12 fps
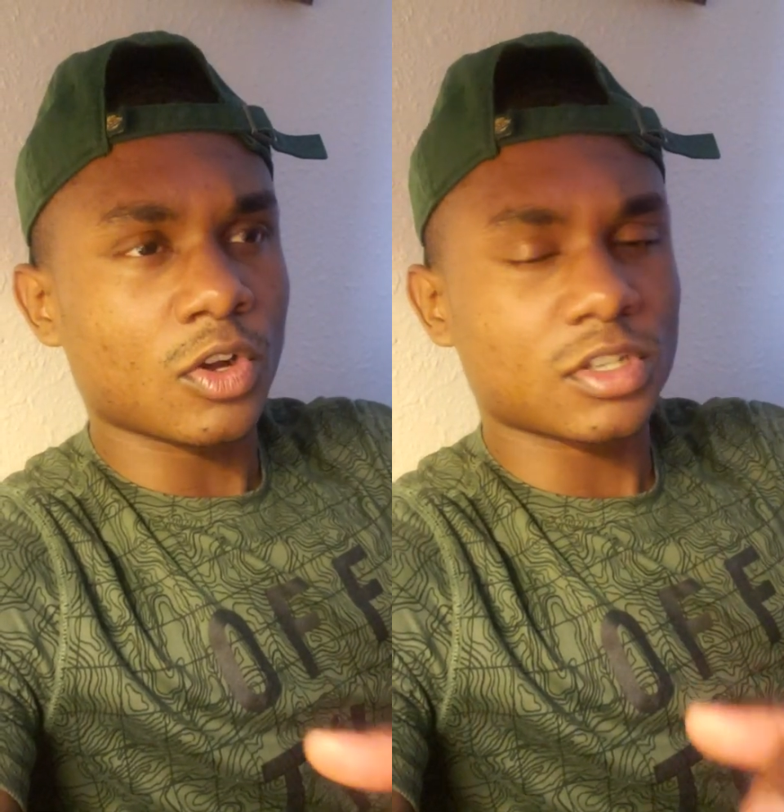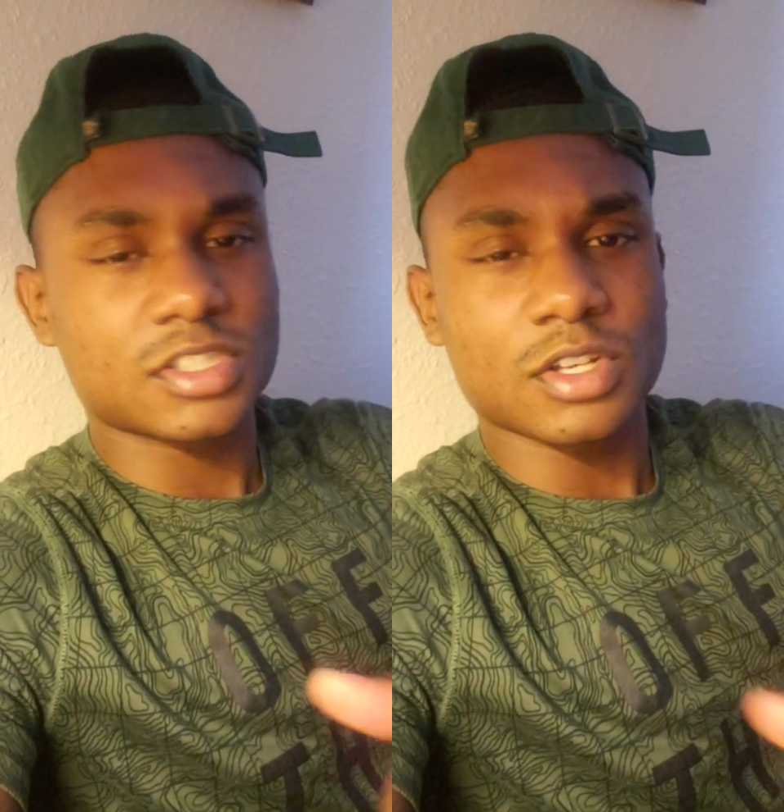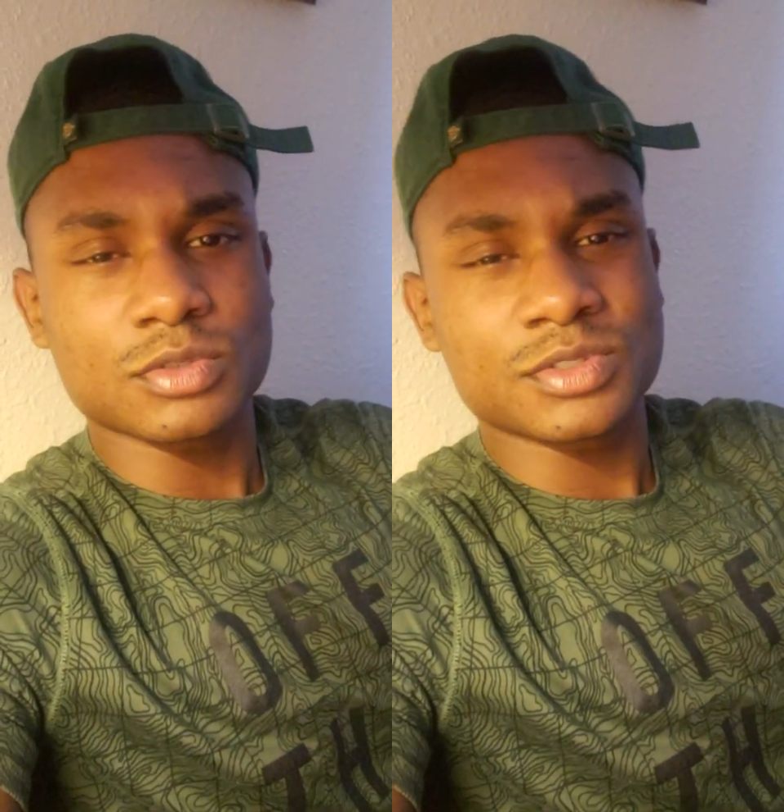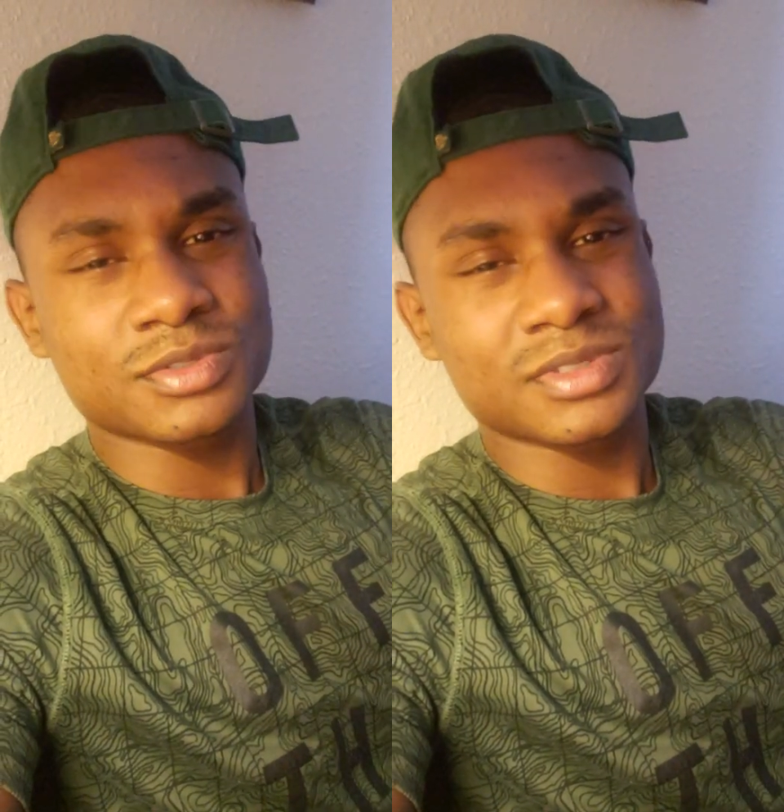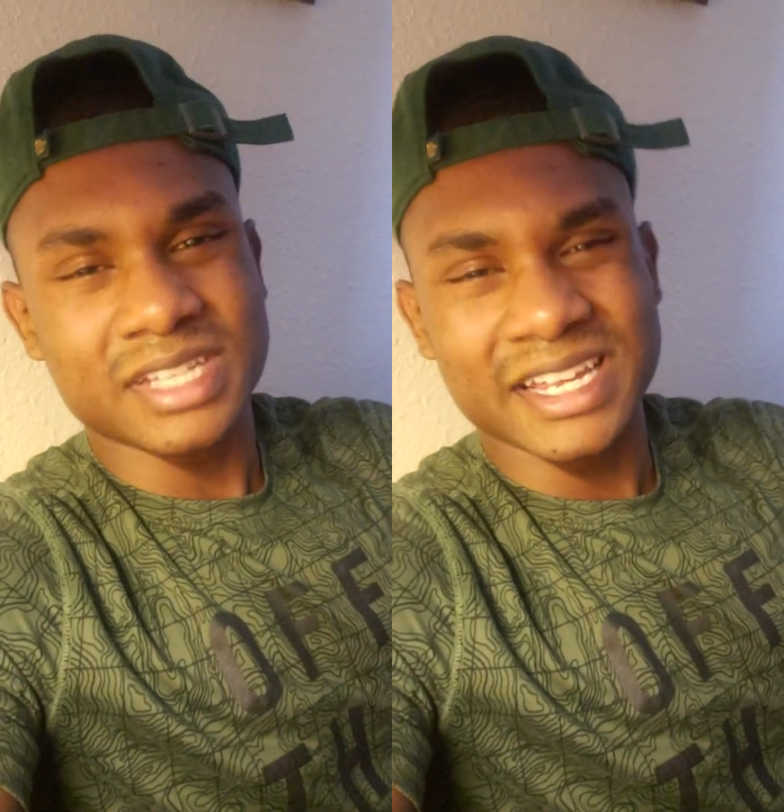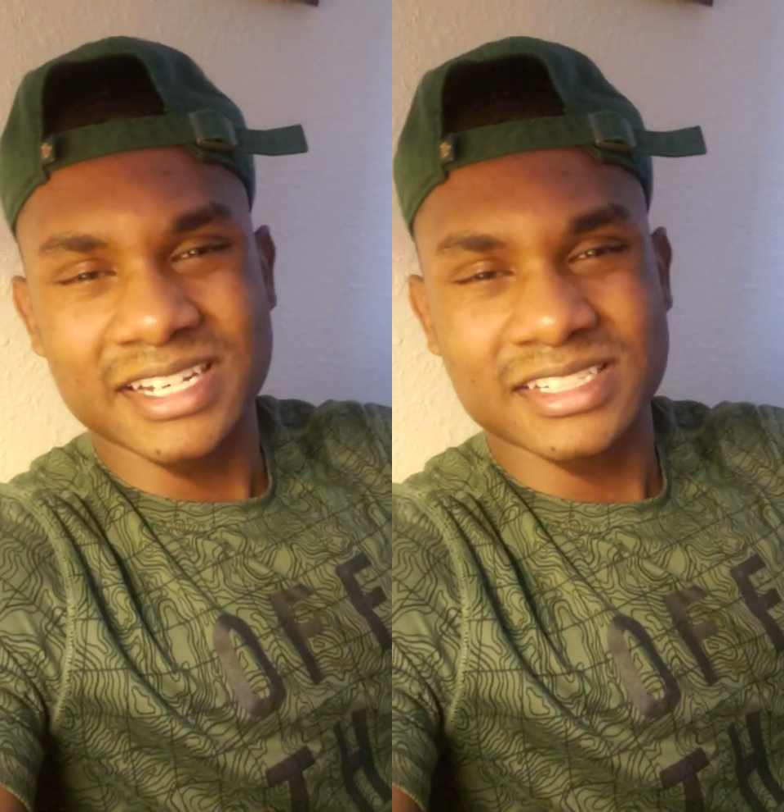social
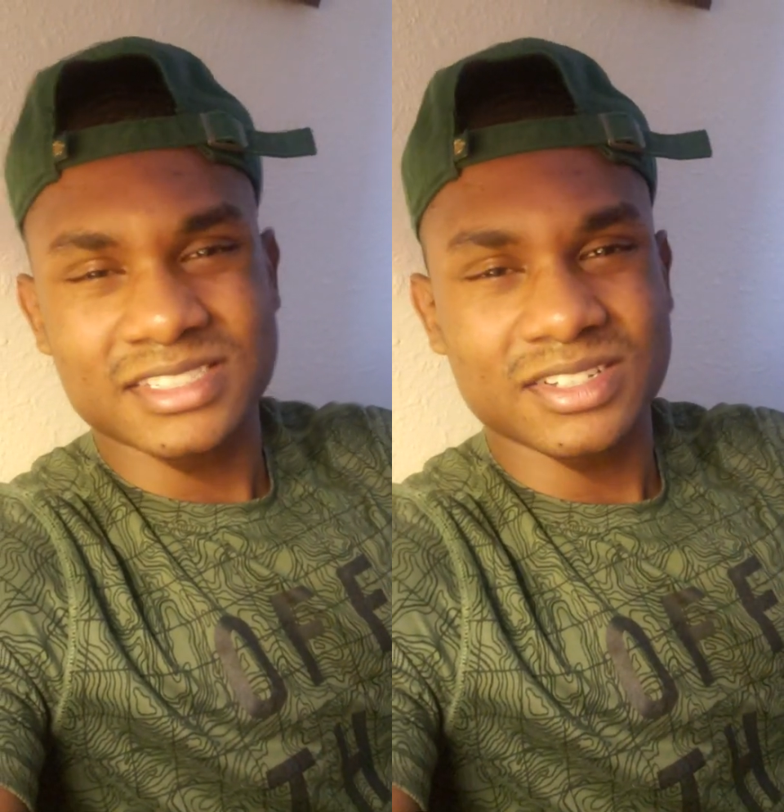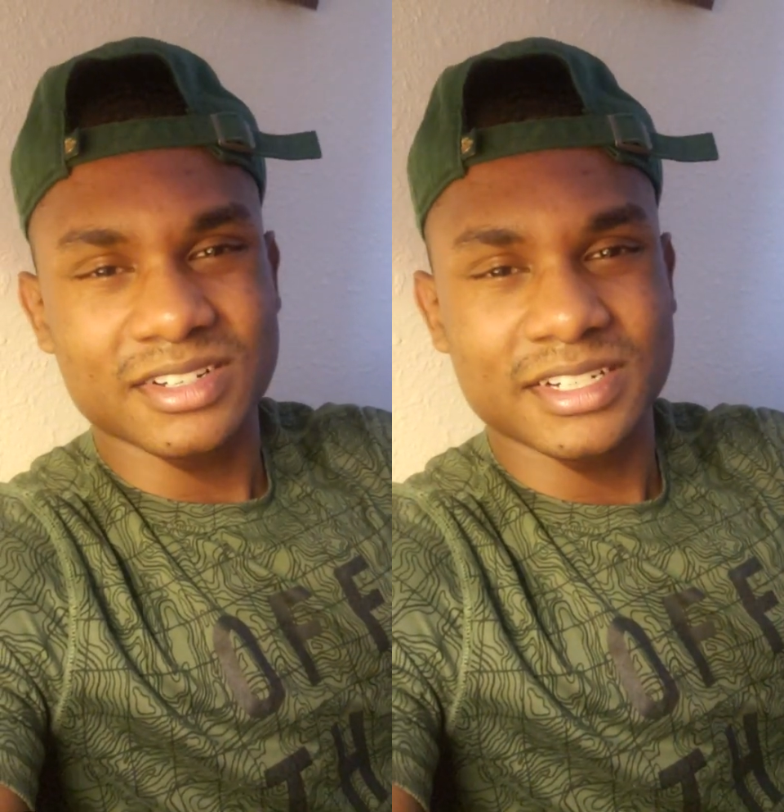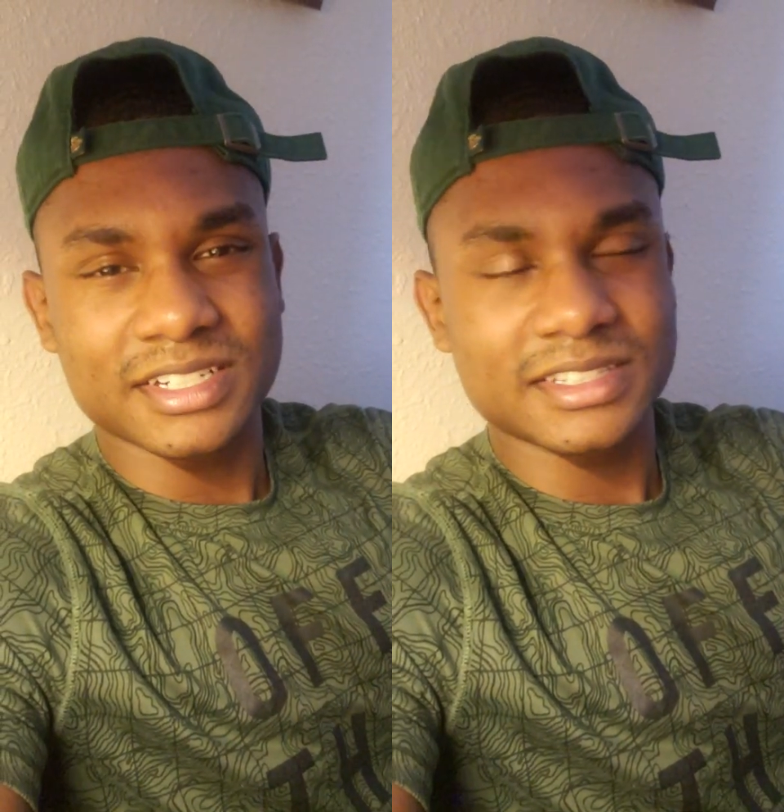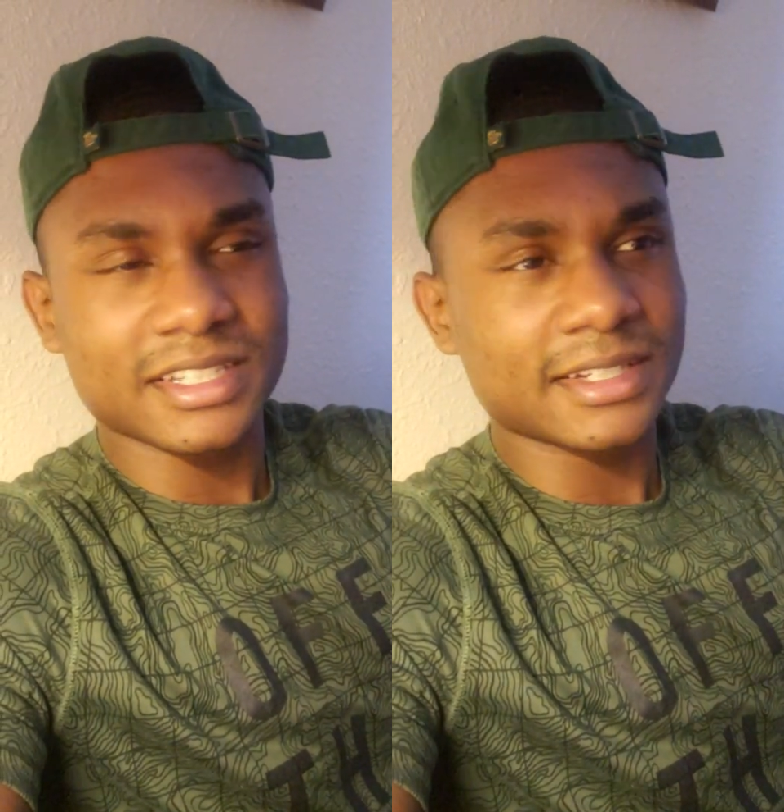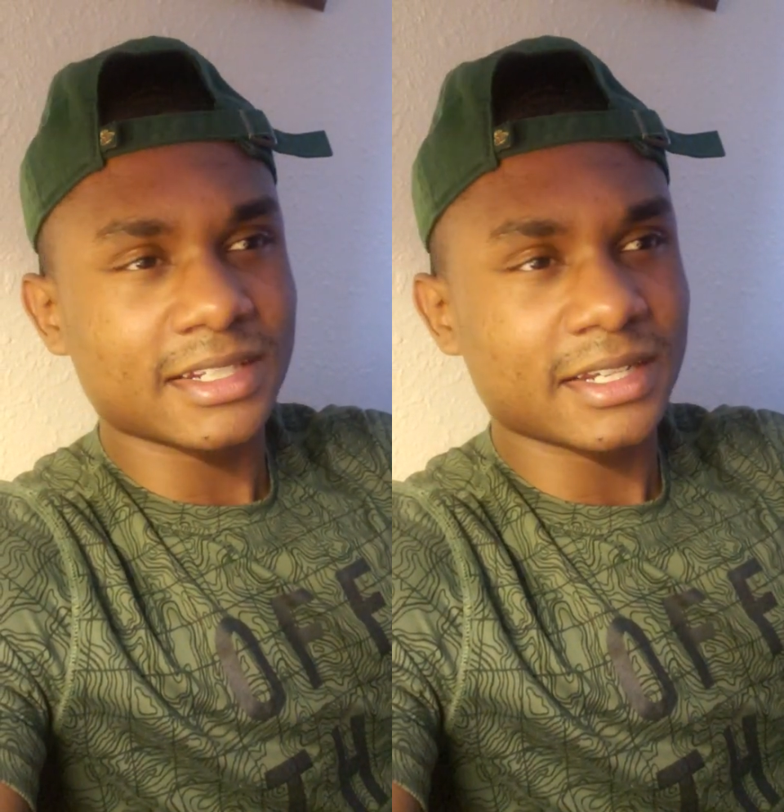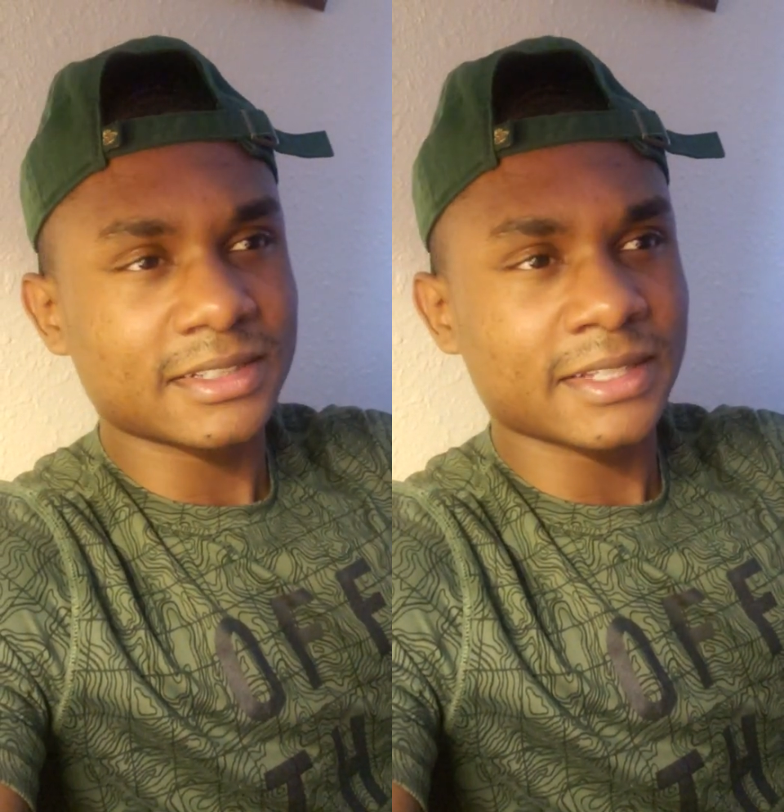status or
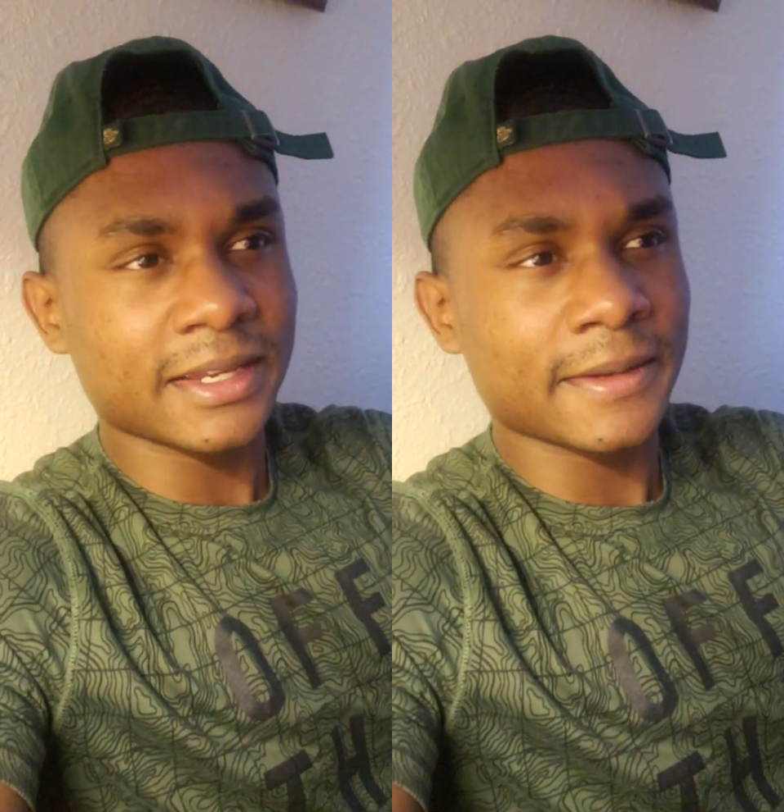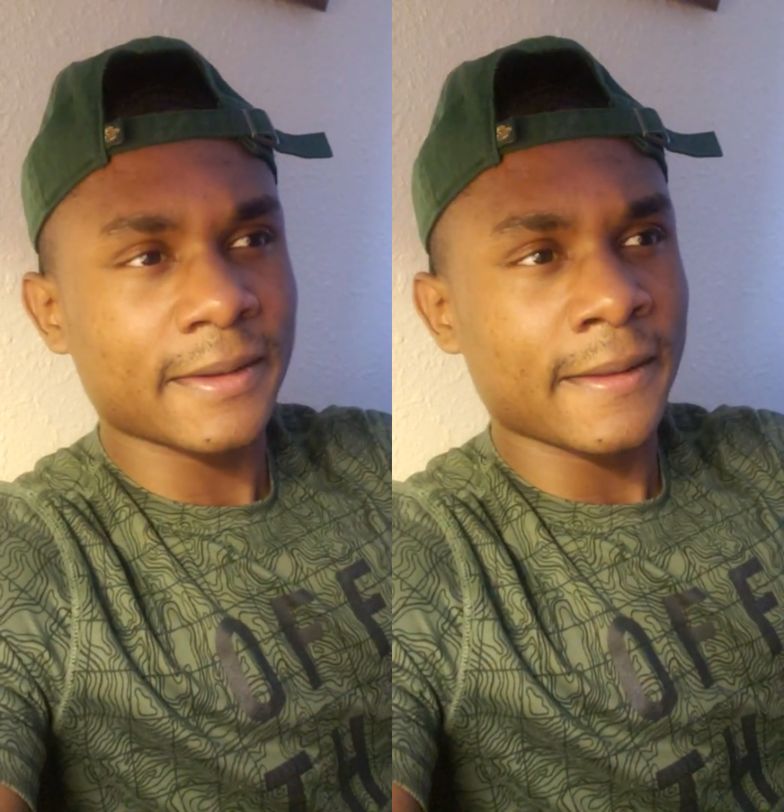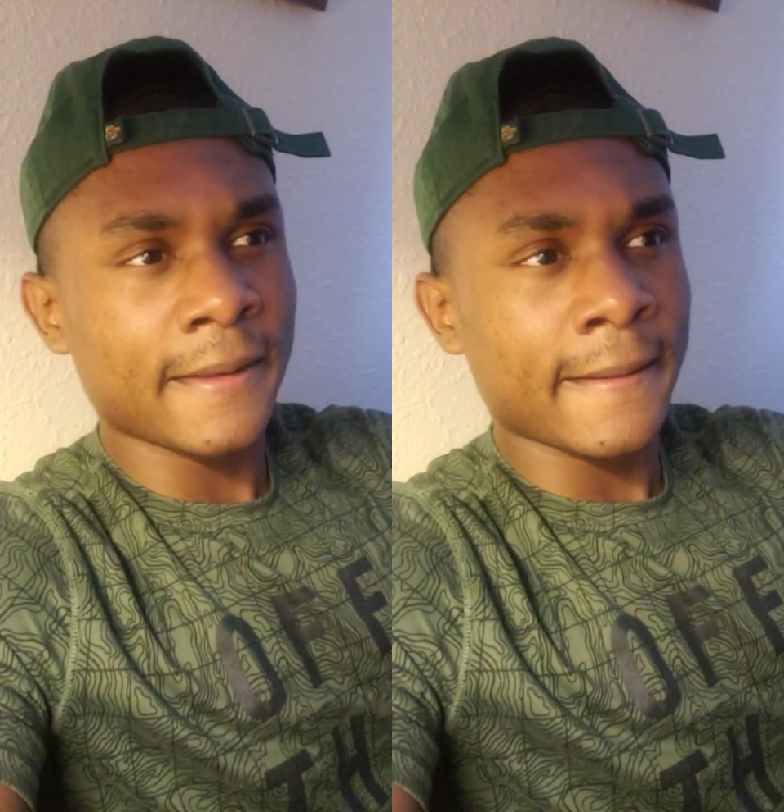anything like that.